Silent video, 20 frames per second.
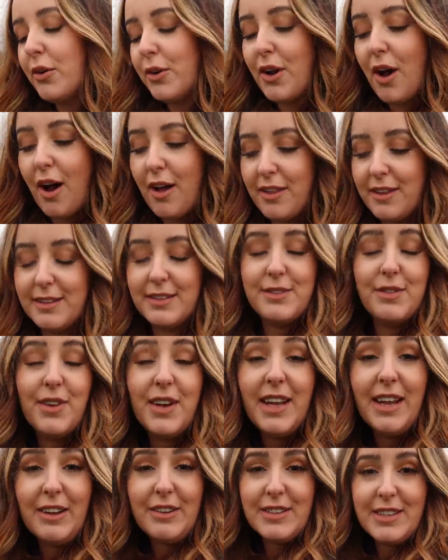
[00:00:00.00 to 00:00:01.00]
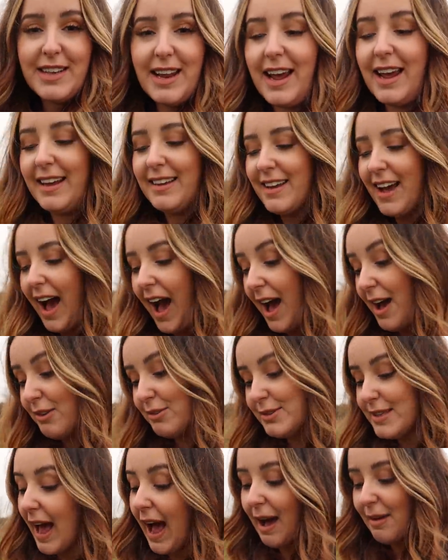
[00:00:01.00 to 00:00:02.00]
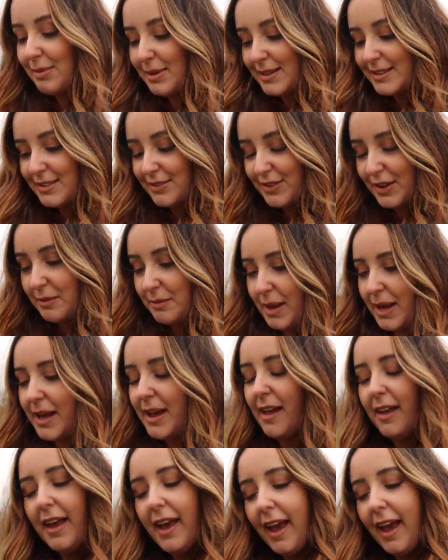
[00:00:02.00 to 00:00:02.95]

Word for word: or not, this video today, I was happy to film it,